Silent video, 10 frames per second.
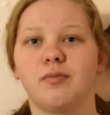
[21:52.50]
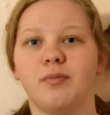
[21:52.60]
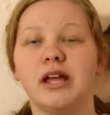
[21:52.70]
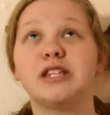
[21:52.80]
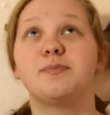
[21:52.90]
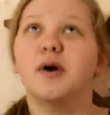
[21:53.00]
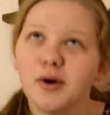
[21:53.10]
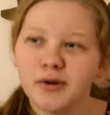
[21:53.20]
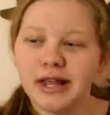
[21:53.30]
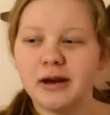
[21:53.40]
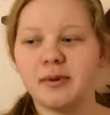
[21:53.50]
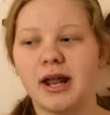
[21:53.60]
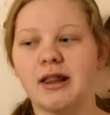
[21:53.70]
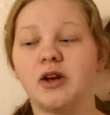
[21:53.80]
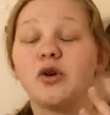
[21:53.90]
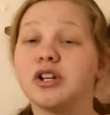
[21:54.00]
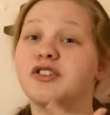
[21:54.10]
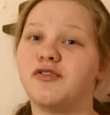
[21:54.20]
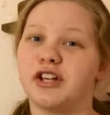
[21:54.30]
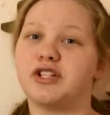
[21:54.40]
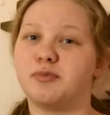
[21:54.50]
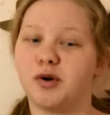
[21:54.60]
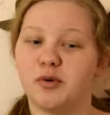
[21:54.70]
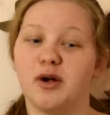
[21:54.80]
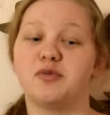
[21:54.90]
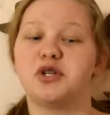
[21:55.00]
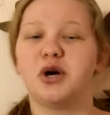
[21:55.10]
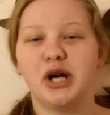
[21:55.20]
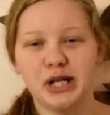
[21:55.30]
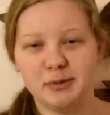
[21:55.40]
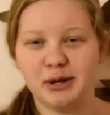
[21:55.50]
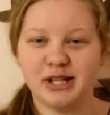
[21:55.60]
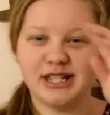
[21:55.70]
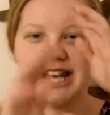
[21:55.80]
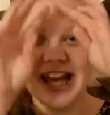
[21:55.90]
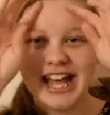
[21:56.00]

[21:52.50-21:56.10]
it's book related but not like Christian fiction book where I'm showing you books.